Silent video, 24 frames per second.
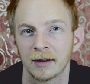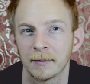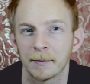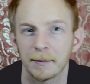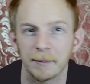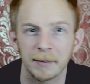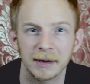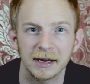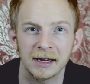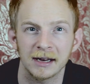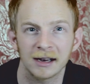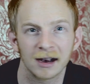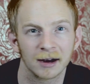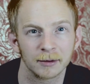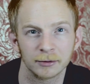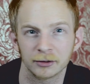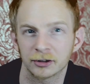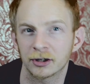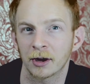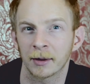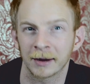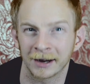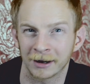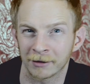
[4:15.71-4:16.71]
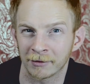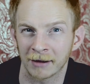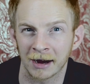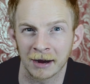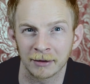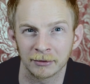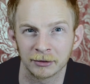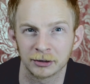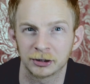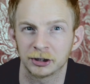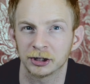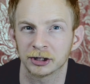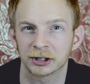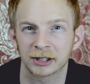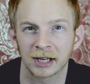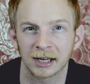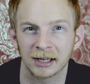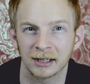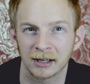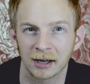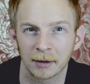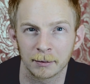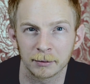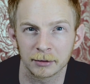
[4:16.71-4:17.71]
Me, I was going around just
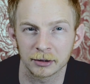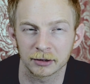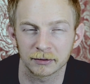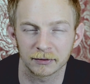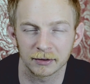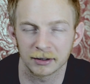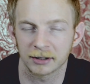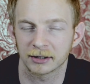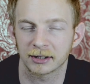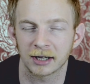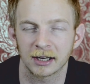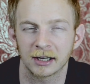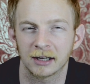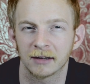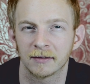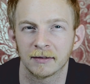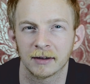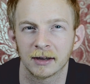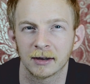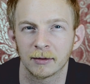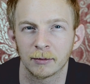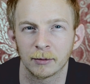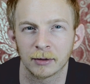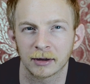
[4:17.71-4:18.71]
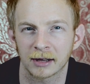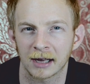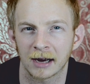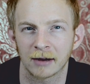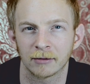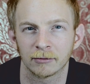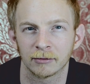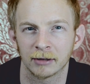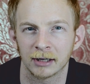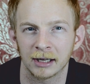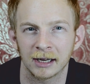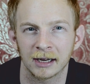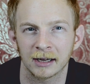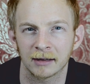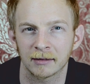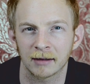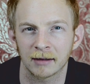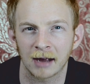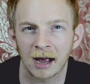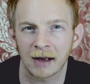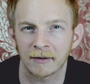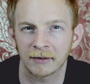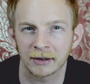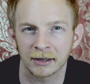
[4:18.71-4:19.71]
getting numbers for the sake of it without really
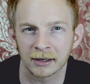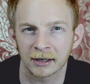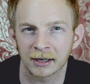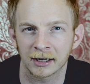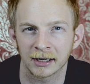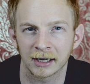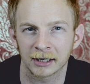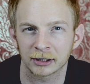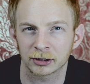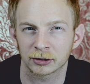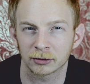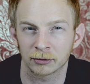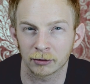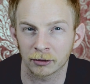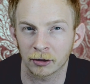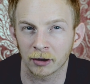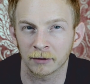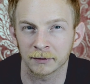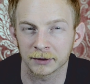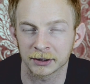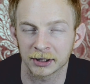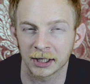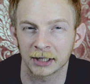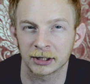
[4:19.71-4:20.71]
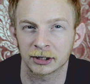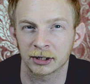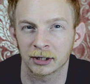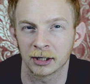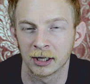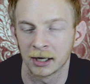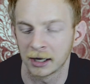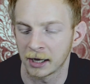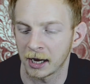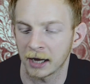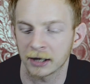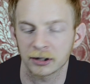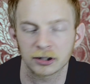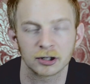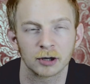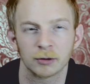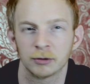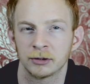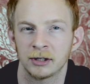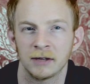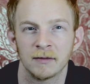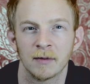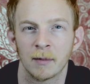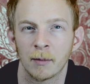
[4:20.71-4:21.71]
having a connection or a conversation, and so it
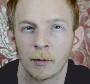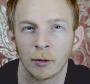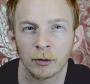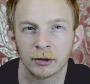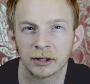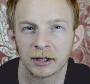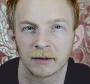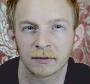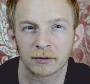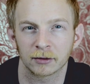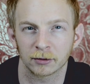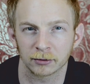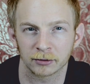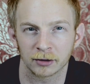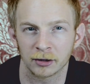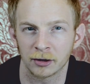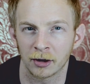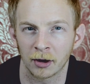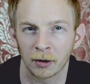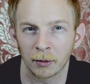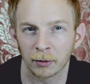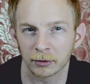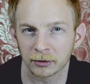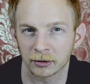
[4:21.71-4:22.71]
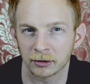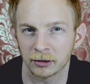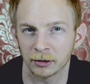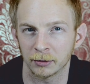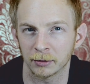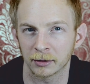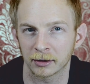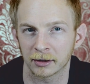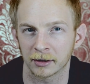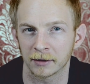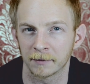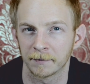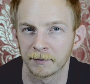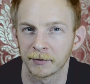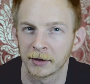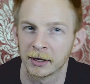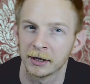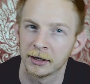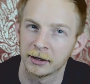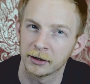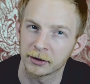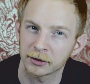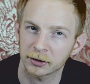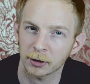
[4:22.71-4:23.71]
was even more difficult to know what to do with it.
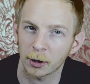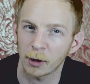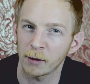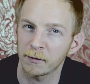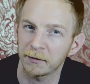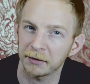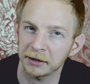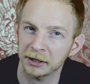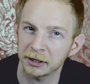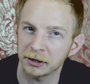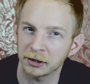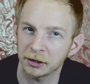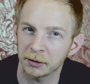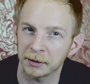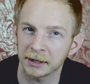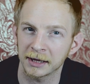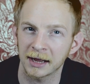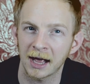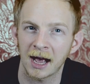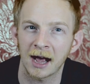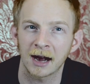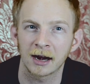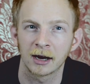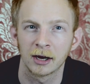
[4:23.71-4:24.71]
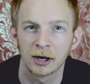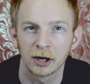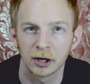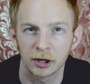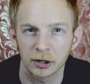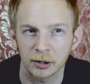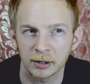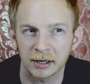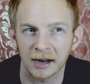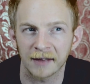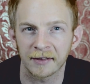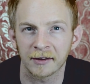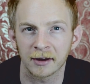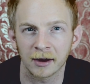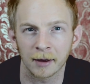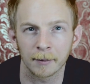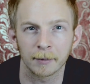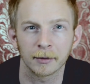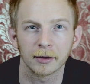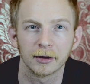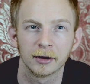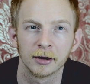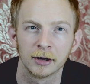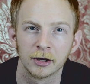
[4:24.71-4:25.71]
So hopefully you're doing that, you get the
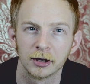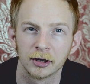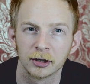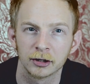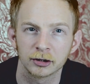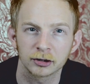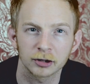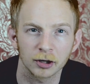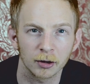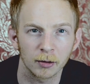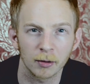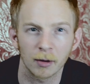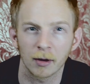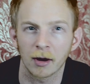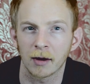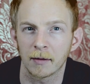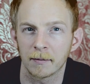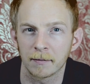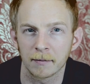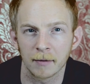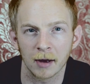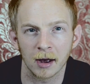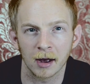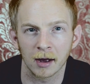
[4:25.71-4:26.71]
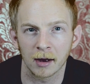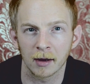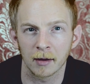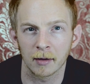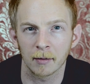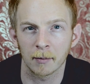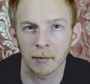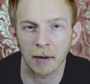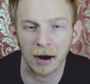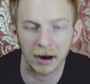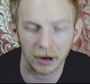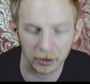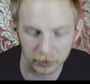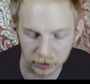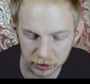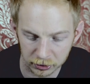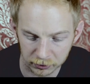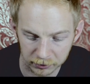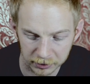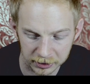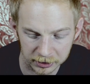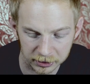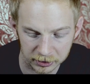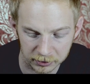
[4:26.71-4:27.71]
number. So my
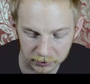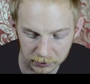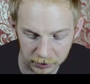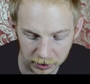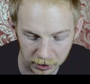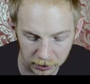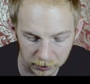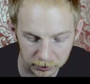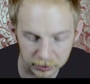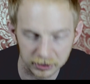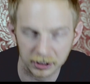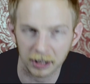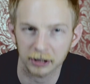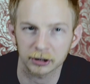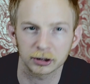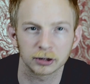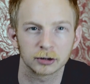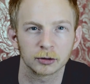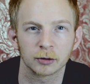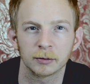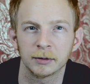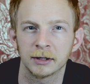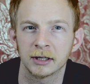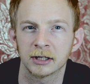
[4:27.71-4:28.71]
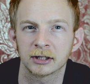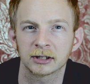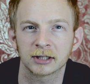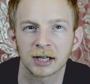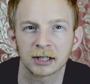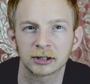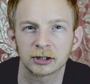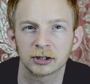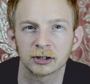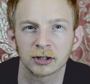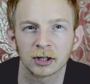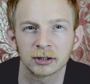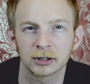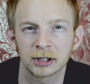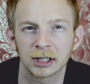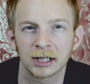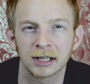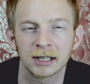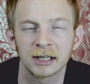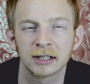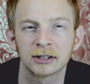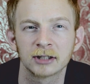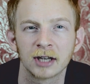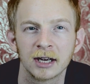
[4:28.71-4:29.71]
answer is, Sasha taught me this, Sasha's answer to
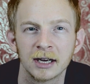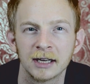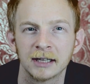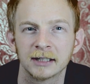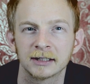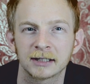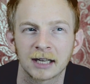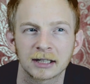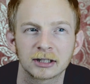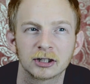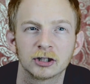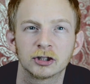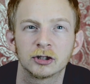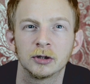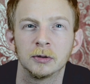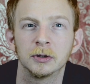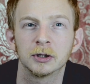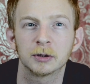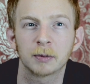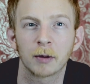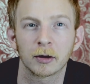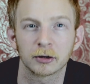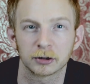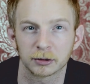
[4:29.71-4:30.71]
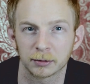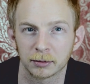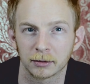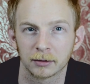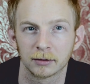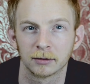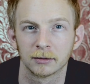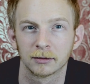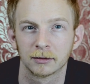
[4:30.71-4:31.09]
this, text as soon as possible.